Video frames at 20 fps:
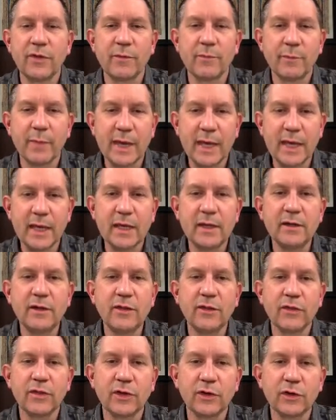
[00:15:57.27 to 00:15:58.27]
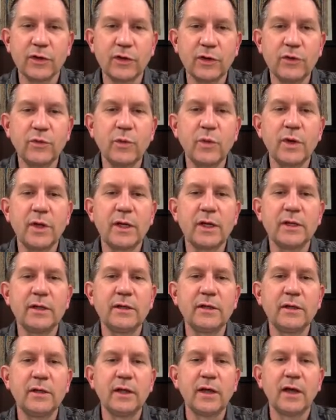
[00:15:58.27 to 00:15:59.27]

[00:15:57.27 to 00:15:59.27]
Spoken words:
The man, the good one,